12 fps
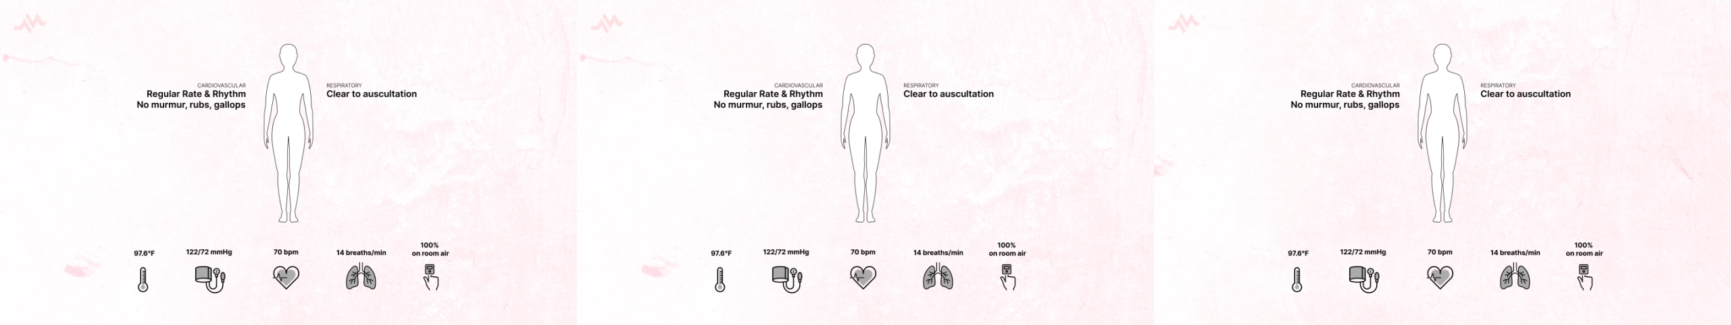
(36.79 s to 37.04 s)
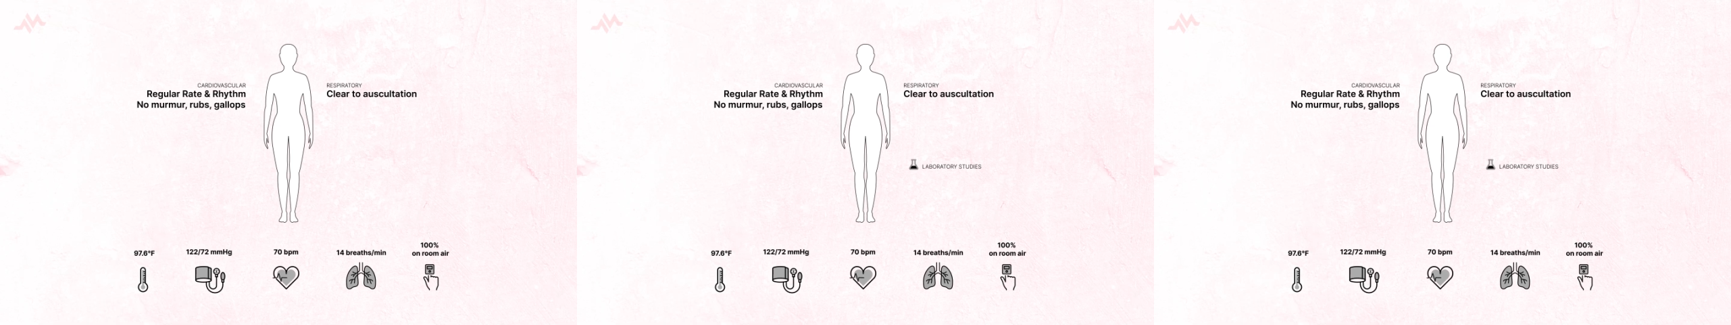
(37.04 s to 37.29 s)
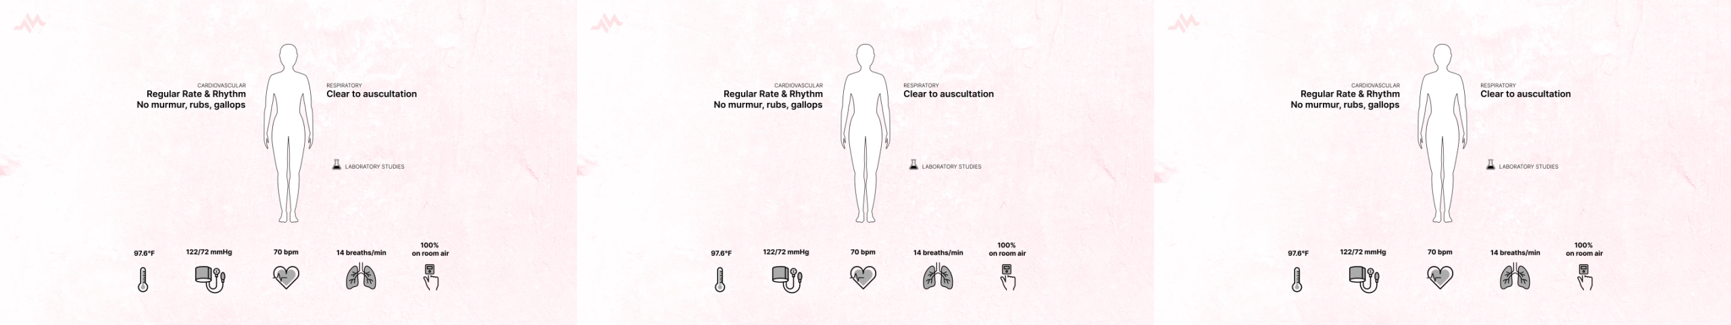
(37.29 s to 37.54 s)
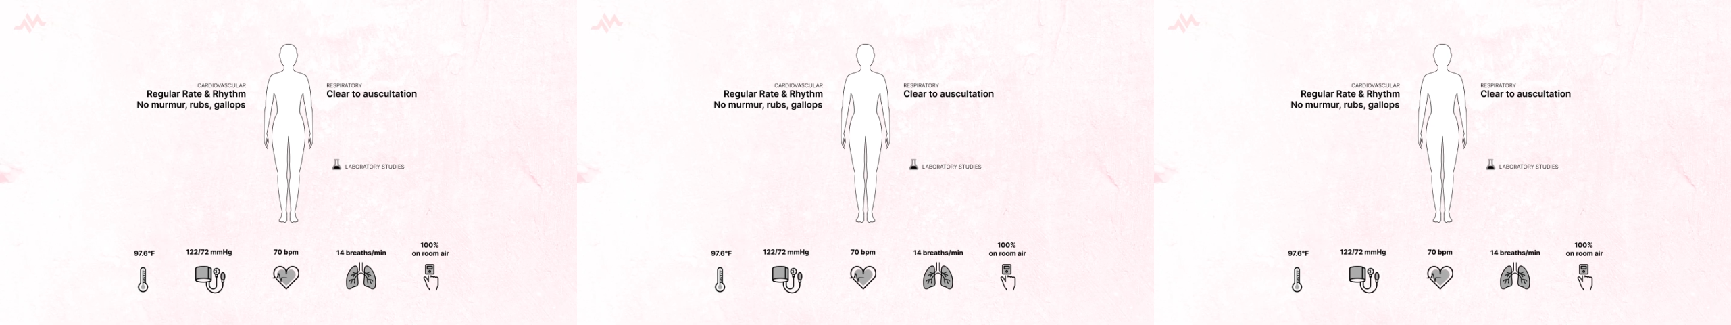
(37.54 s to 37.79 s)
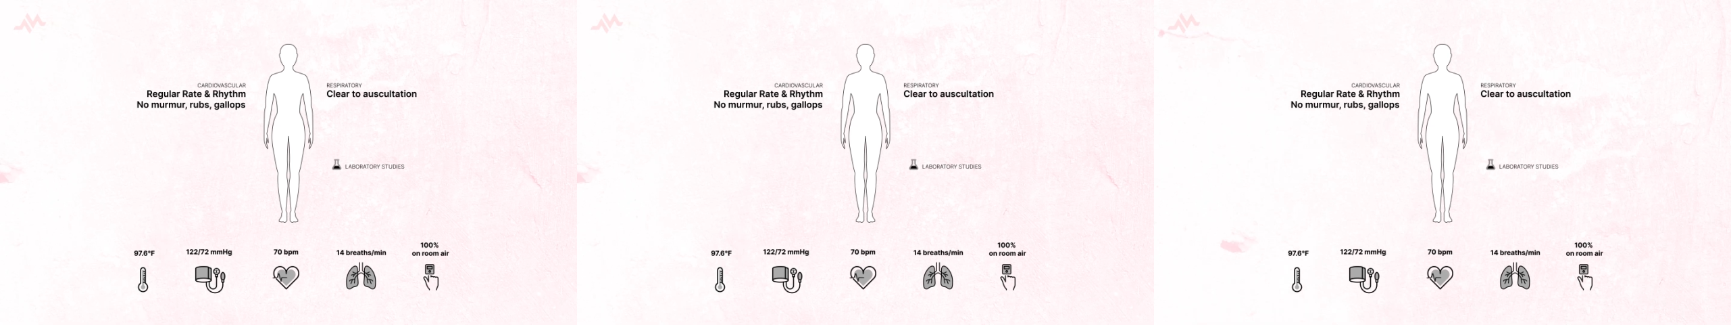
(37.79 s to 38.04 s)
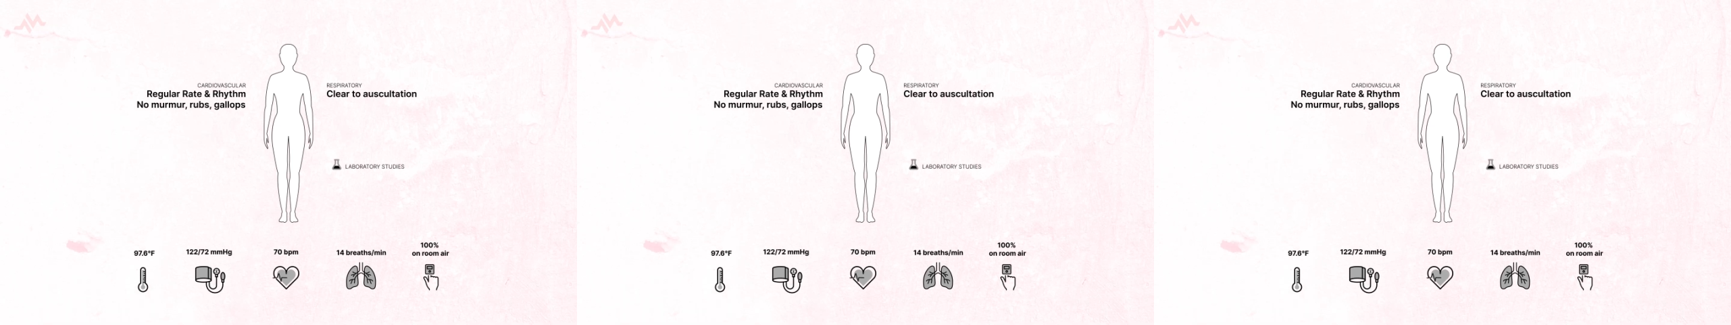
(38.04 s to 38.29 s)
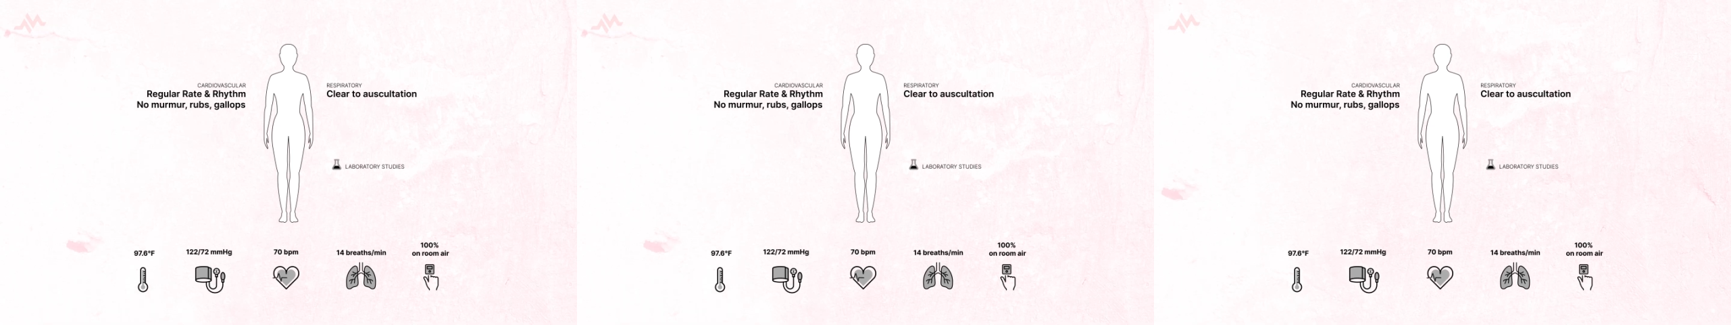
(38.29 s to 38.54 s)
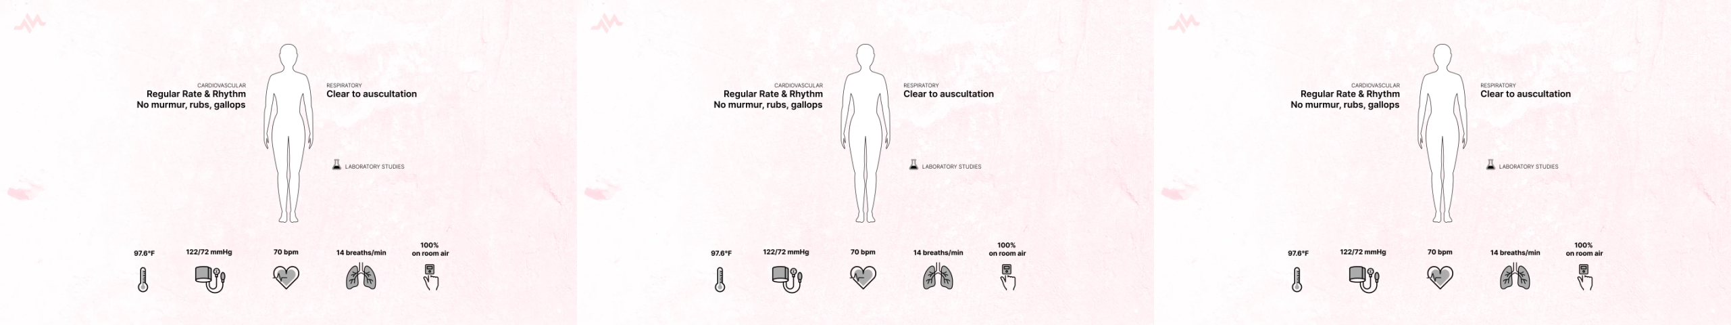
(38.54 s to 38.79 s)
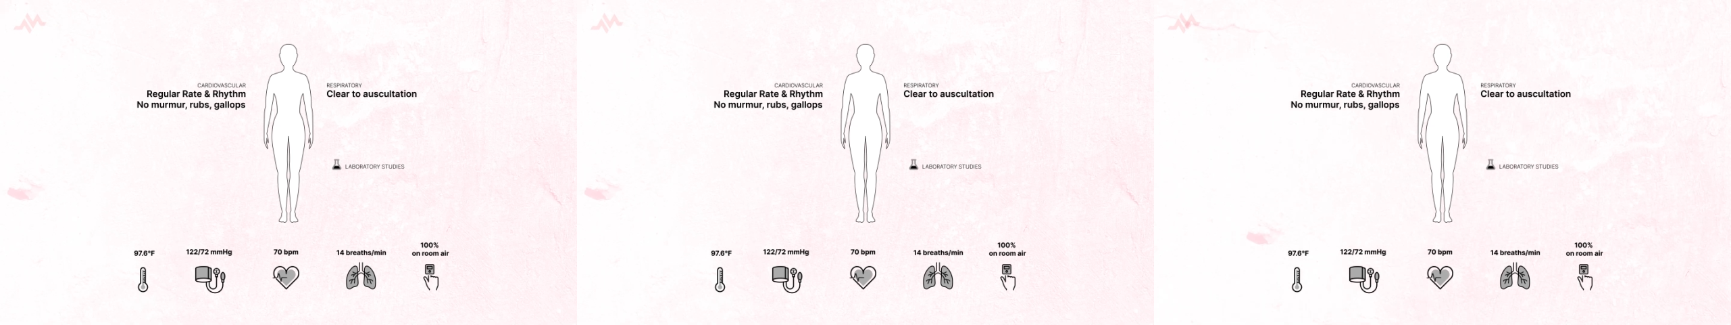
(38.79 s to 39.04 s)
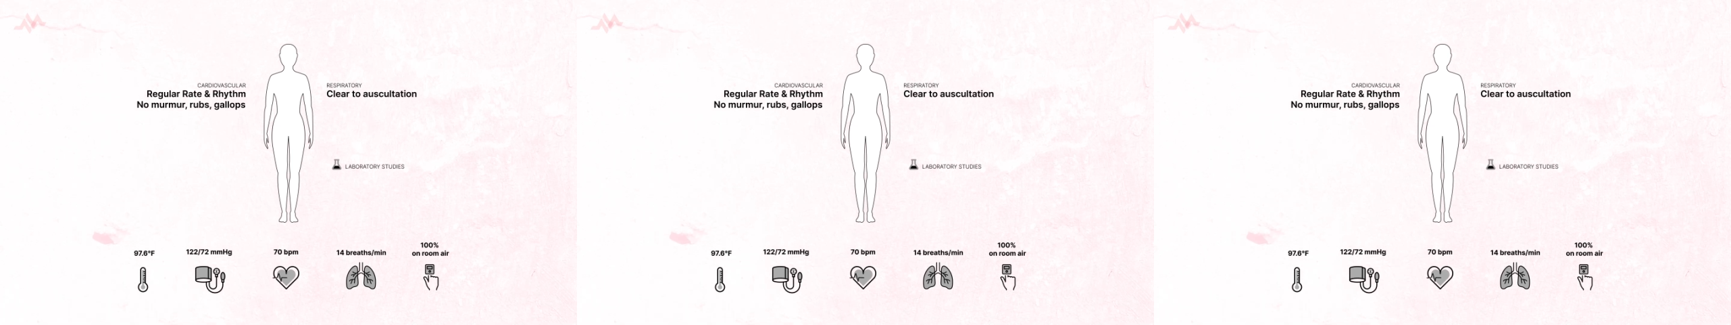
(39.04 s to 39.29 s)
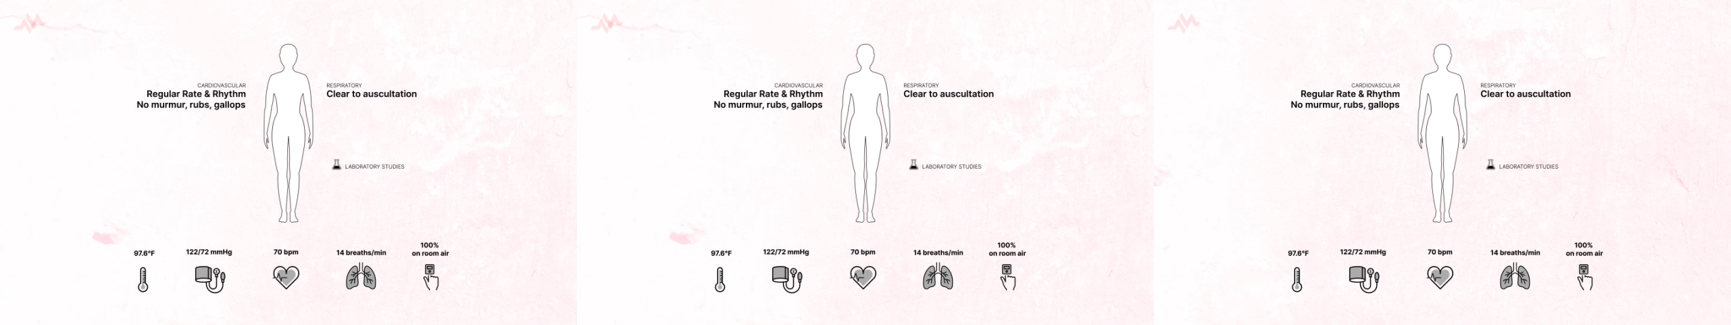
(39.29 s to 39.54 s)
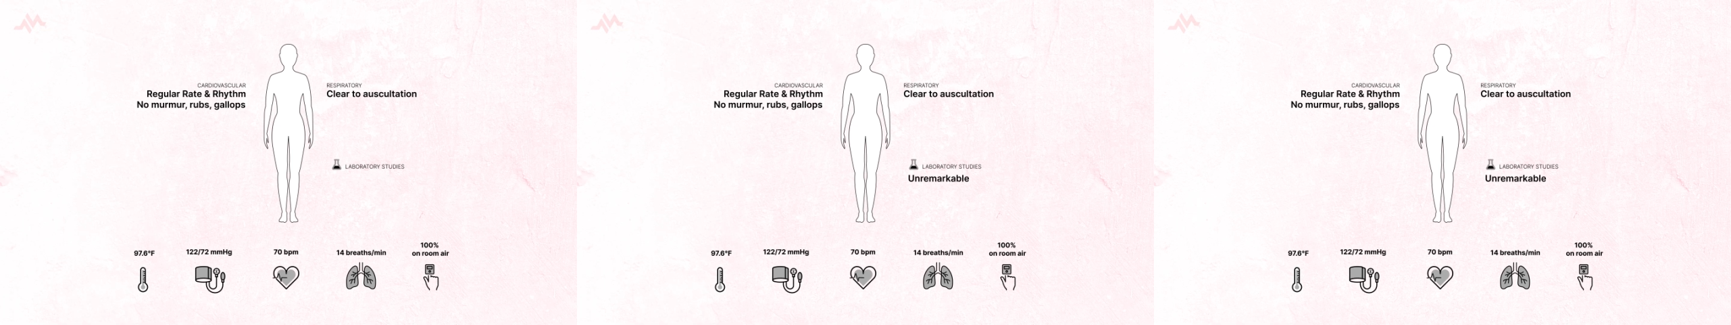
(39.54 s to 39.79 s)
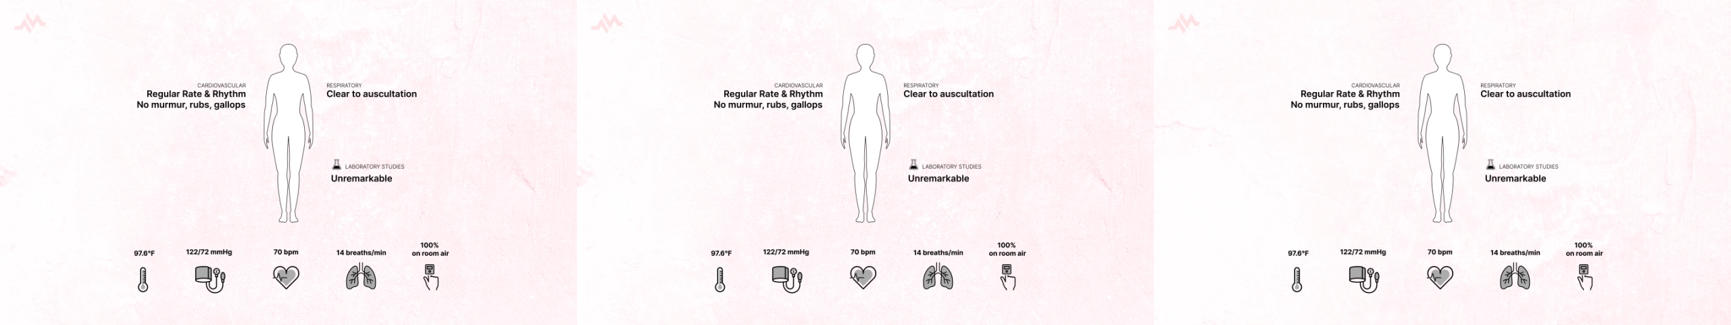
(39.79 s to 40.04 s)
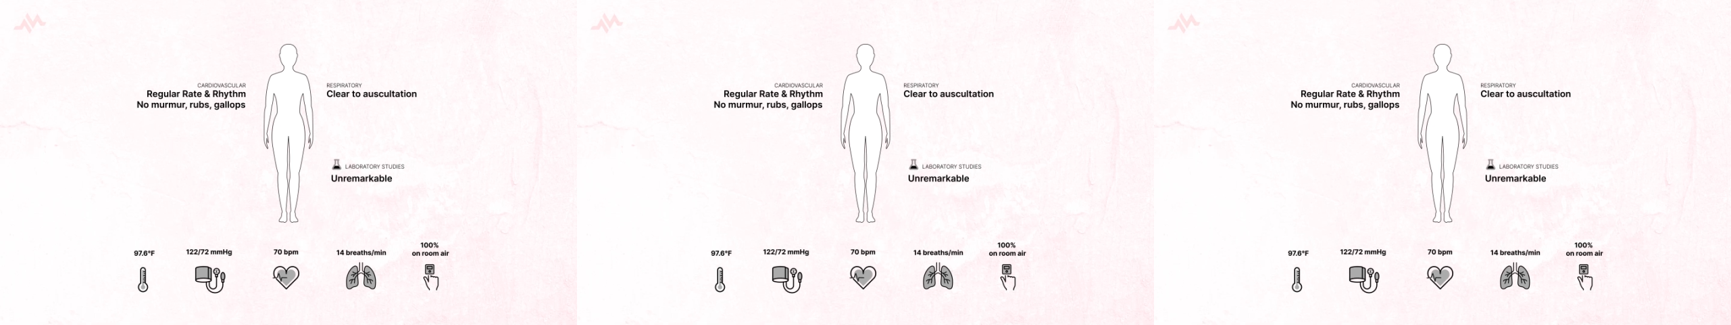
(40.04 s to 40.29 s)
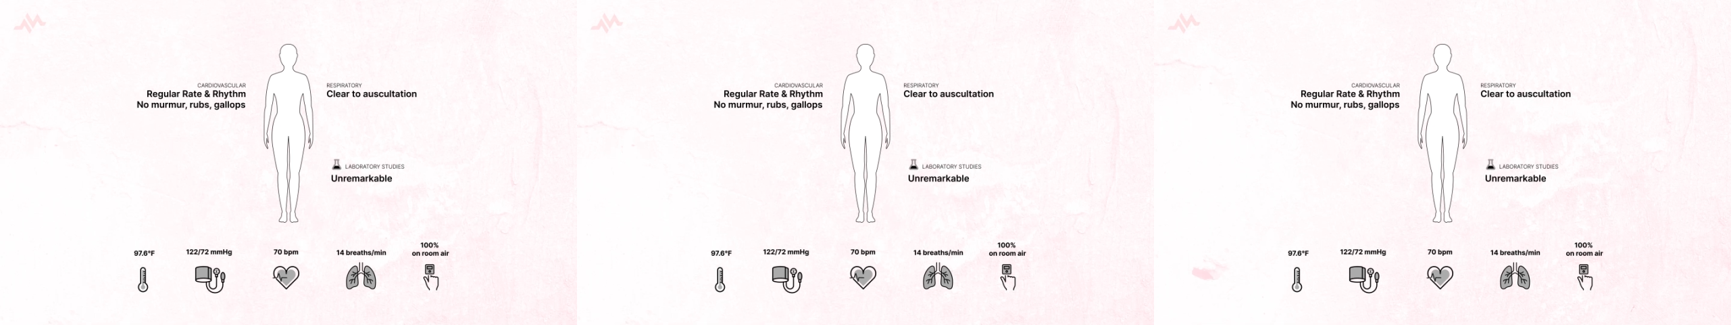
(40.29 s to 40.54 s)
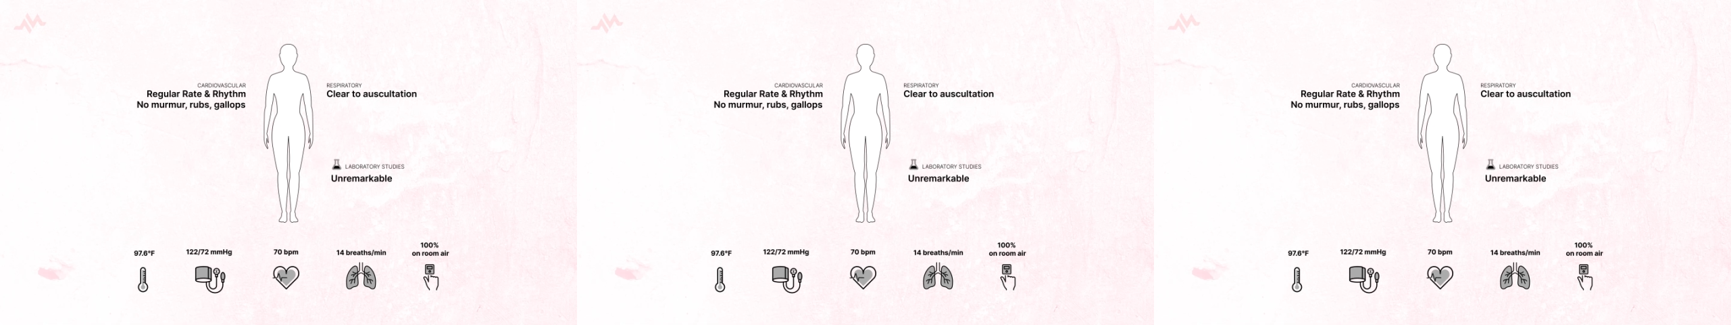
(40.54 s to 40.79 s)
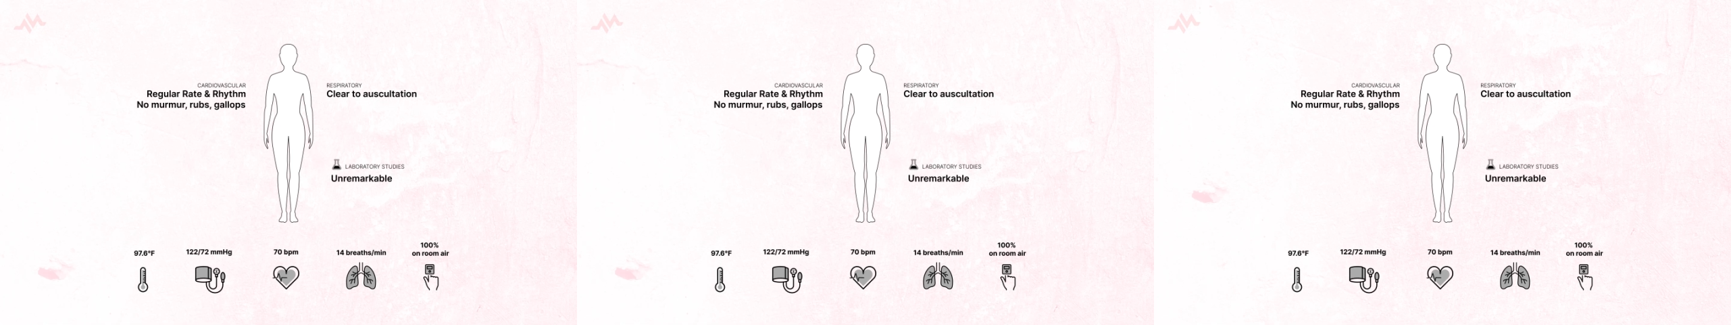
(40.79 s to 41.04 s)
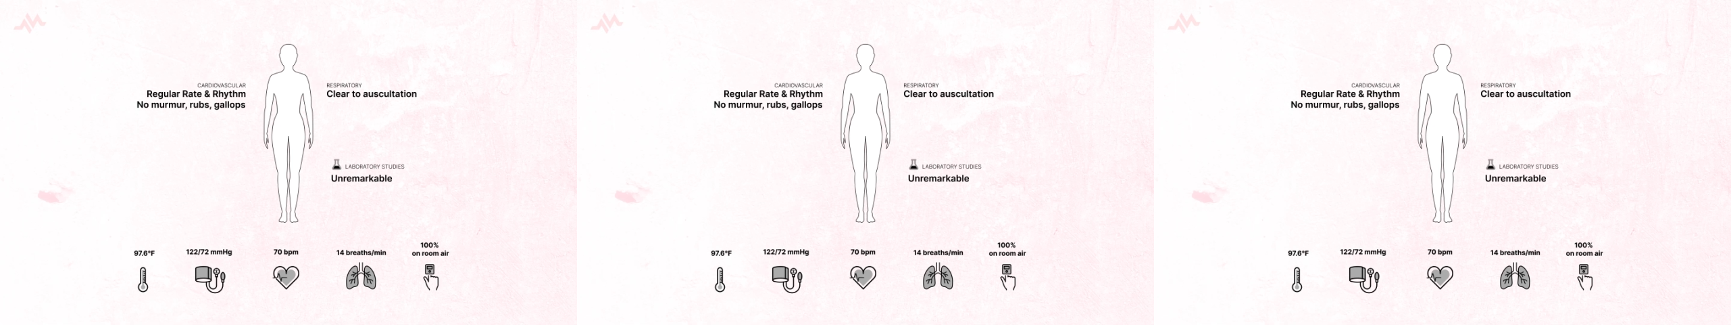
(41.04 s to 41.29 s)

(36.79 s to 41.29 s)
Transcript: Nobody's mouth can be seen.